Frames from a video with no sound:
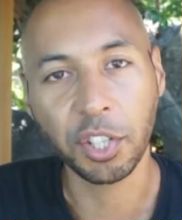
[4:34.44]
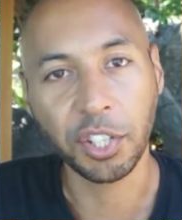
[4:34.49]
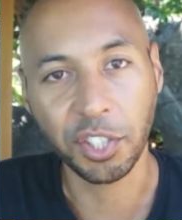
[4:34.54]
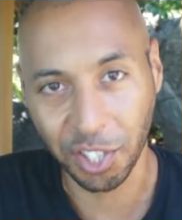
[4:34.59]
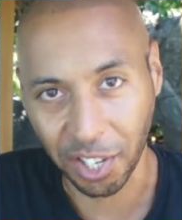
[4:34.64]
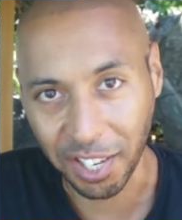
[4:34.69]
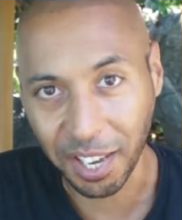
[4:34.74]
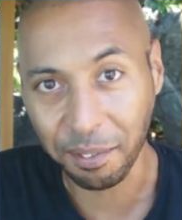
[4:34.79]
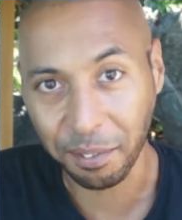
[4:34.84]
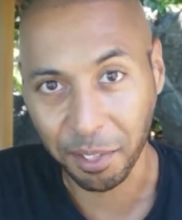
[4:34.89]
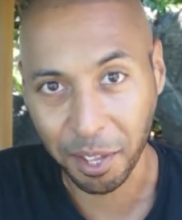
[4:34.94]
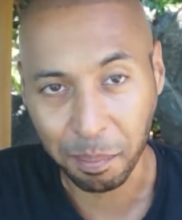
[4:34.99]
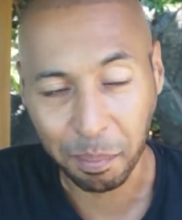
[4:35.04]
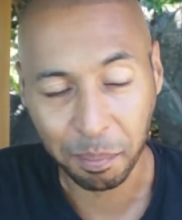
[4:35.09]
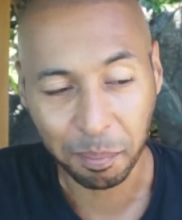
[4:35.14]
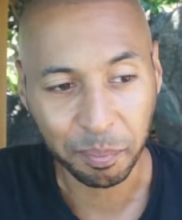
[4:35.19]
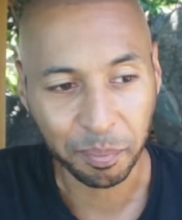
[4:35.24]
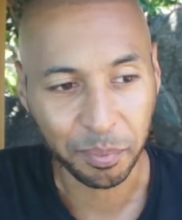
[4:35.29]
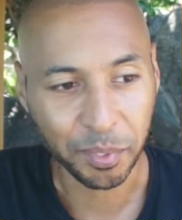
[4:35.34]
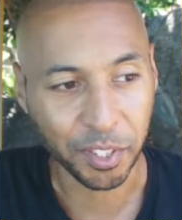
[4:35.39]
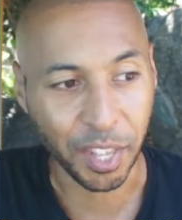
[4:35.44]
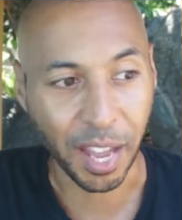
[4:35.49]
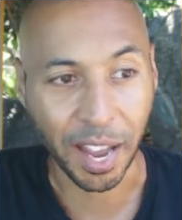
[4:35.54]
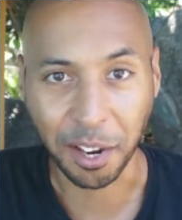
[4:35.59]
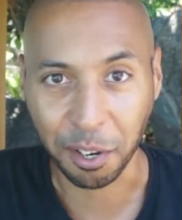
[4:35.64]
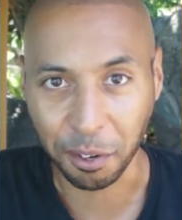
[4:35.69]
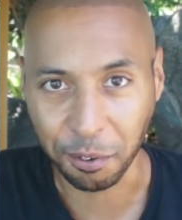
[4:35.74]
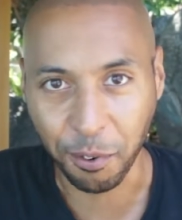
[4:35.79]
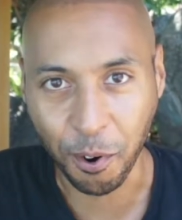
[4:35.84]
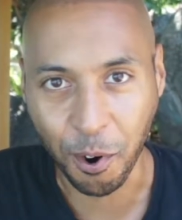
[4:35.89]
to give them that I
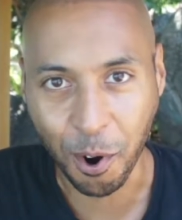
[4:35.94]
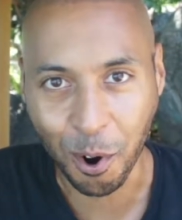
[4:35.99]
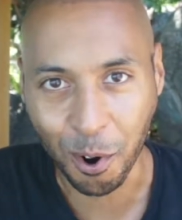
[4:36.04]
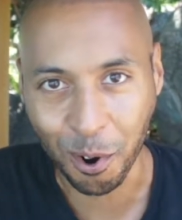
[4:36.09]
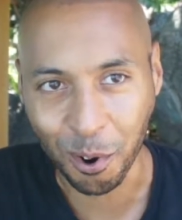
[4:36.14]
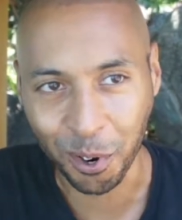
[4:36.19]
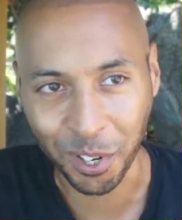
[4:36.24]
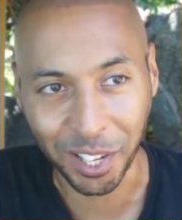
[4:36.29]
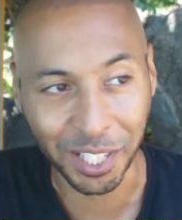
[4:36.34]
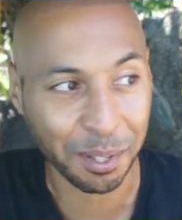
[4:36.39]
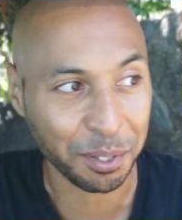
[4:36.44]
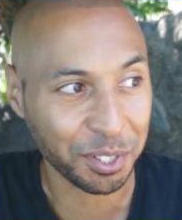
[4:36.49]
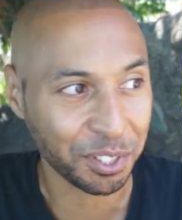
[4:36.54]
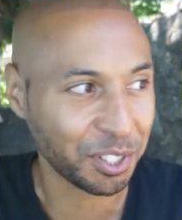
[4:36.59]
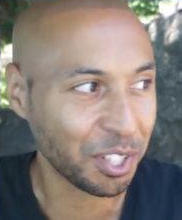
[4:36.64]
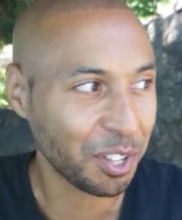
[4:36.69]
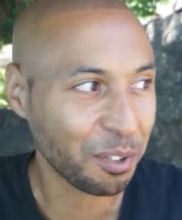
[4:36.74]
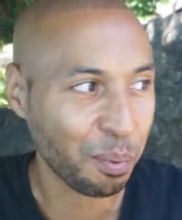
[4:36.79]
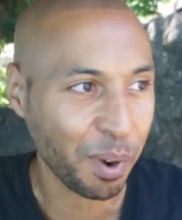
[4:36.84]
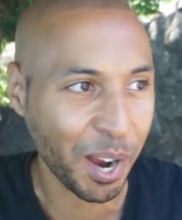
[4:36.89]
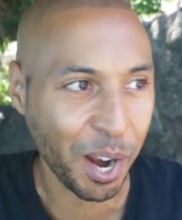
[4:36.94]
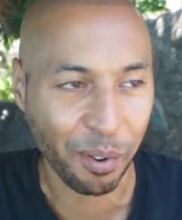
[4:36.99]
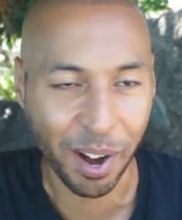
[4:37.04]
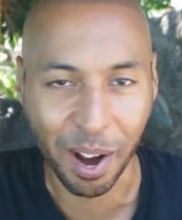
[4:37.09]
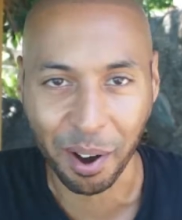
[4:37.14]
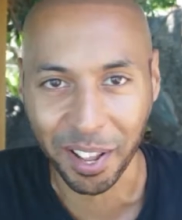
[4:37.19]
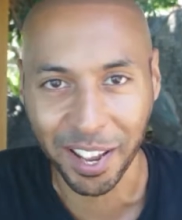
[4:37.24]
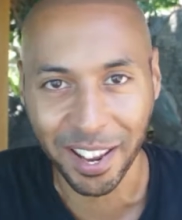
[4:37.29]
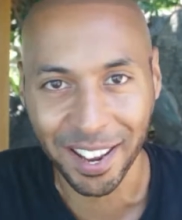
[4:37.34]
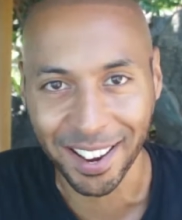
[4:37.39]
could afford, and there's nowhere
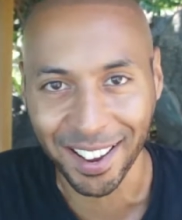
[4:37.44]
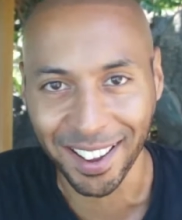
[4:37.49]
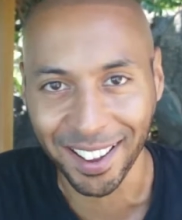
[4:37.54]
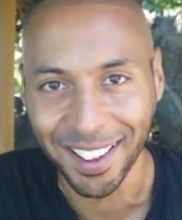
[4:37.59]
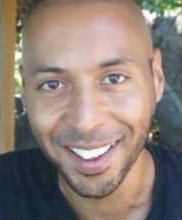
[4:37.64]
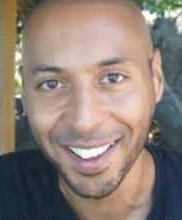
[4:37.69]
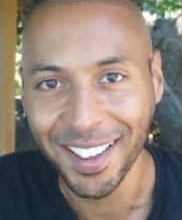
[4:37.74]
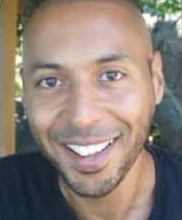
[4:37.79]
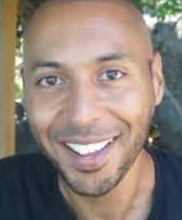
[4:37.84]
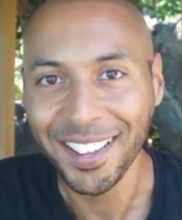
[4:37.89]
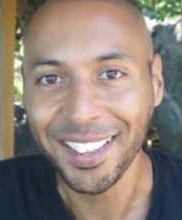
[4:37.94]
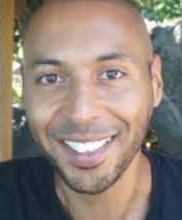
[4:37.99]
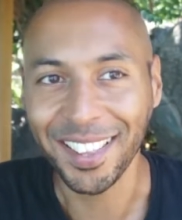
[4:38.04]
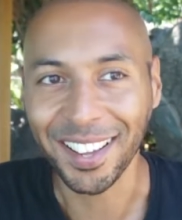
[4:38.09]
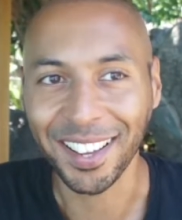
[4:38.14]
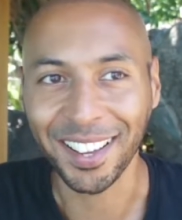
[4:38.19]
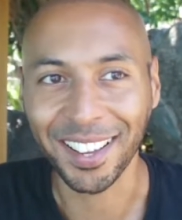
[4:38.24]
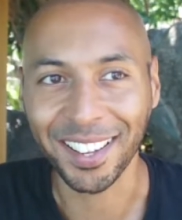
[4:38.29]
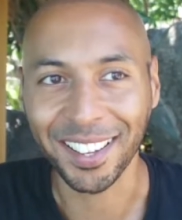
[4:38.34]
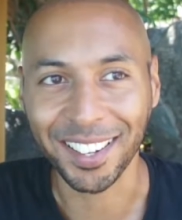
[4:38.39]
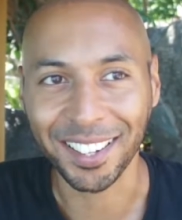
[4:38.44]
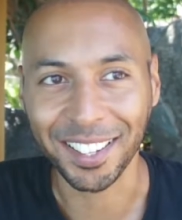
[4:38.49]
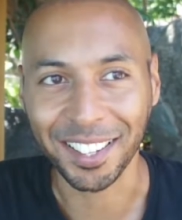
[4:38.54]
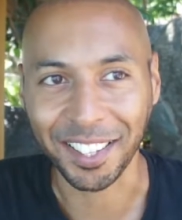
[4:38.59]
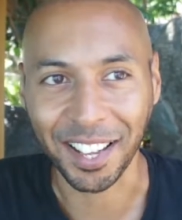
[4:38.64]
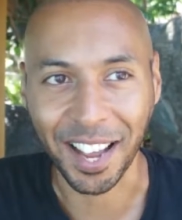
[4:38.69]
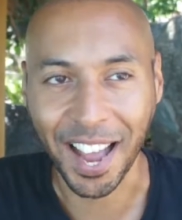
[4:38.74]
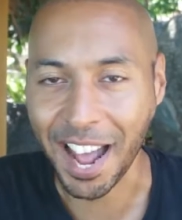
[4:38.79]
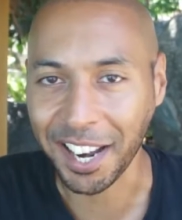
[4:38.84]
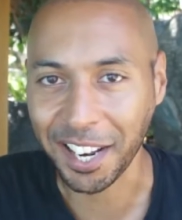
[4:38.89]
around here
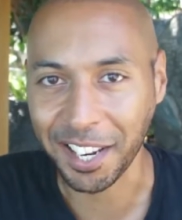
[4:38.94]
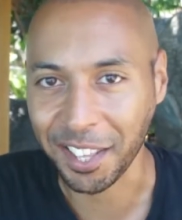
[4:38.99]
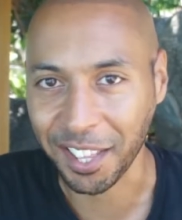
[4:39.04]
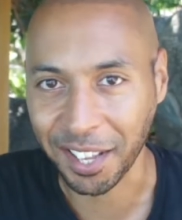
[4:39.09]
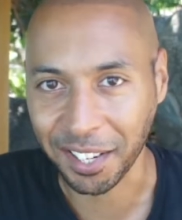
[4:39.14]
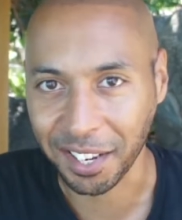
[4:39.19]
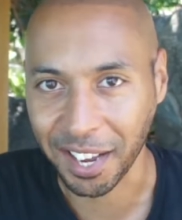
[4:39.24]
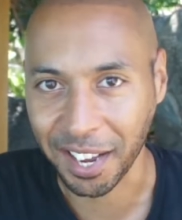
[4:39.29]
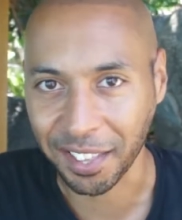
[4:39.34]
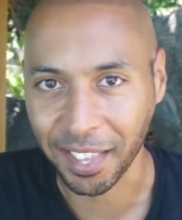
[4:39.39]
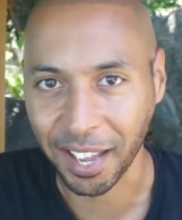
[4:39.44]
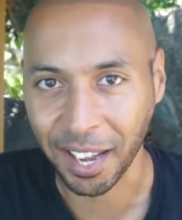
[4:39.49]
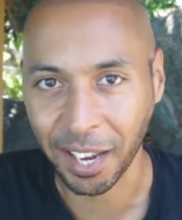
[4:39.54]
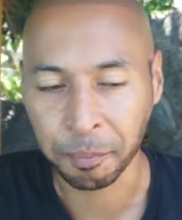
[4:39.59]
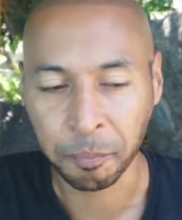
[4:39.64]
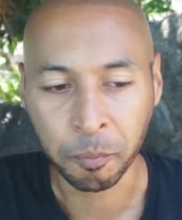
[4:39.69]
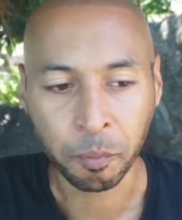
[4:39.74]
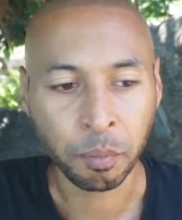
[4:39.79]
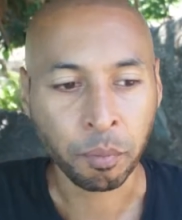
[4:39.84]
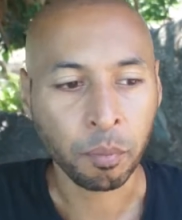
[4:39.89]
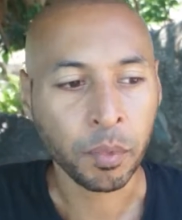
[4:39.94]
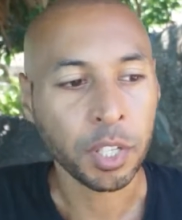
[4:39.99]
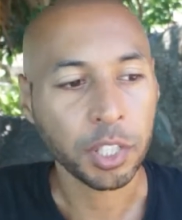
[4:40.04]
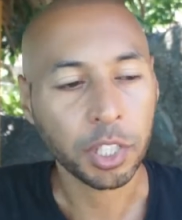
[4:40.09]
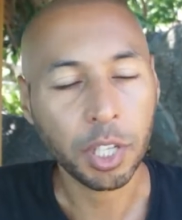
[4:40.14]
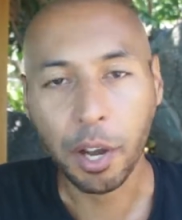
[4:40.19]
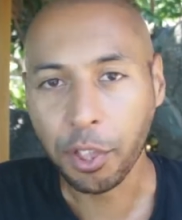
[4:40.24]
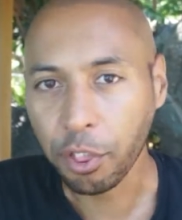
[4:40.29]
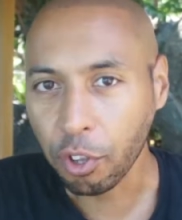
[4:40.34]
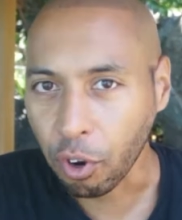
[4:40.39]
that had anything like that.
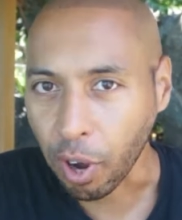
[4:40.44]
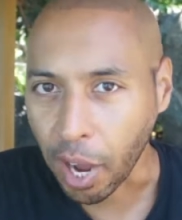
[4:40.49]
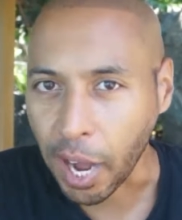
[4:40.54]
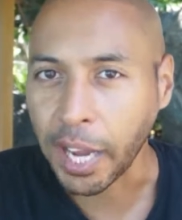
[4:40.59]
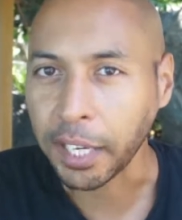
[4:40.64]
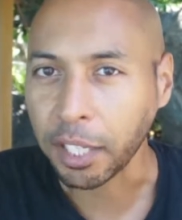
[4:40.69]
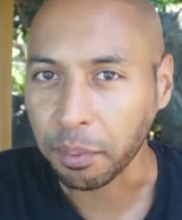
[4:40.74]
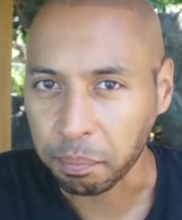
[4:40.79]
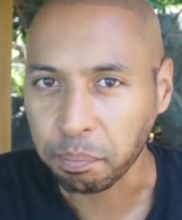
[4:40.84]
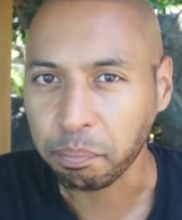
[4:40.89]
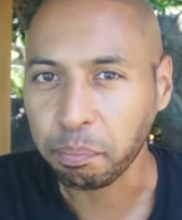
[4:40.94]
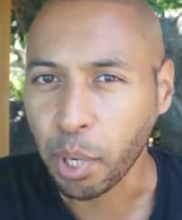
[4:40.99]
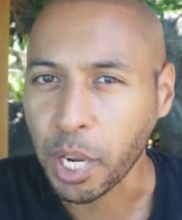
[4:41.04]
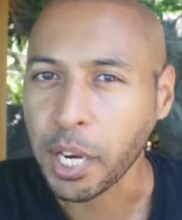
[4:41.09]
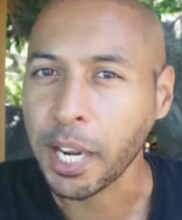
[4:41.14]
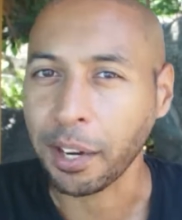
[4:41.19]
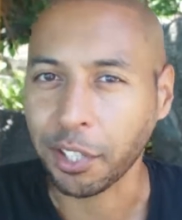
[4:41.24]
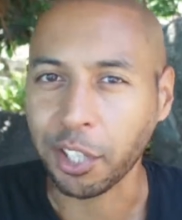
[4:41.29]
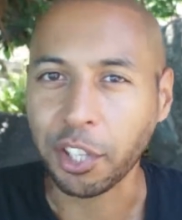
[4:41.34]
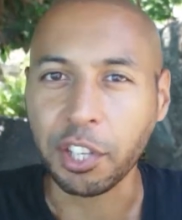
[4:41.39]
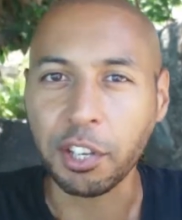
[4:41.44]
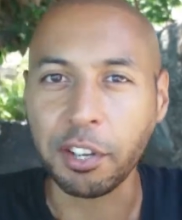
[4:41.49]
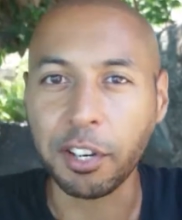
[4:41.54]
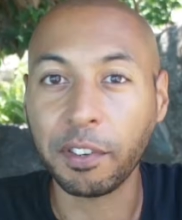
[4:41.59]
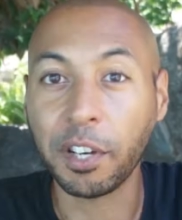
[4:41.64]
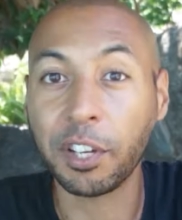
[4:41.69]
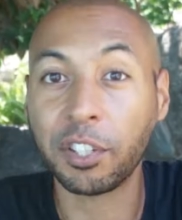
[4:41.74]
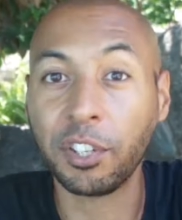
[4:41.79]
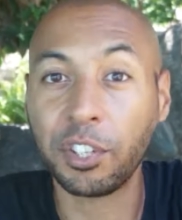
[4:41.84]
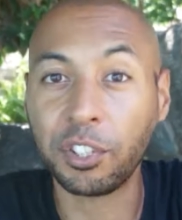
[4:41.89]
So I thought I'd put it out to the
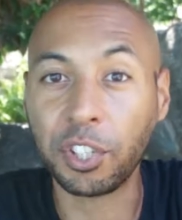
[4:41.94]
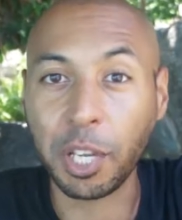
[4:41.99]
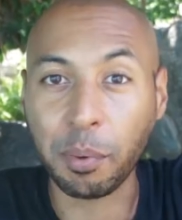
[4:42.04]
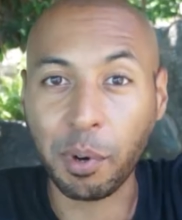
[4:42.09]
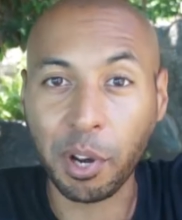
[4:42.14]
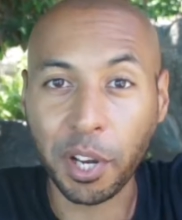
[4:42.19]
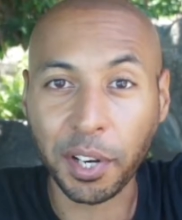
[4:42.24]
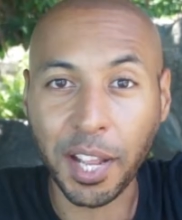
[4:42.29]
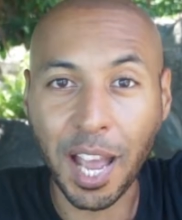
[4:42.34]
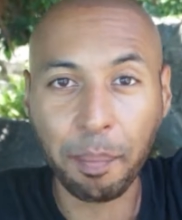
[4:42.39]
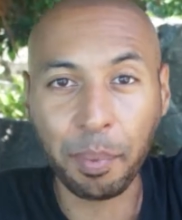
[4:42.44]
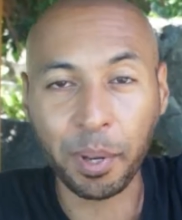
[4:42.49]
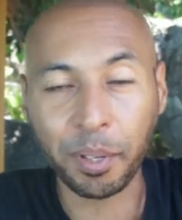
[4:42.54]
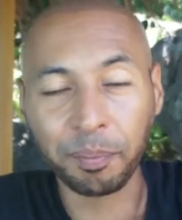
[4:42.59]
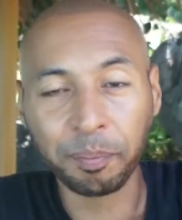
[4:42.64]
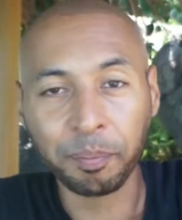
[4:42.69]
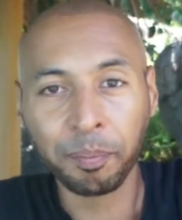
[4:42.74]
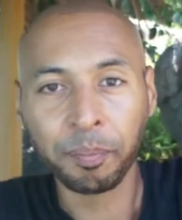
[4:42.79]
universe and see what could happen.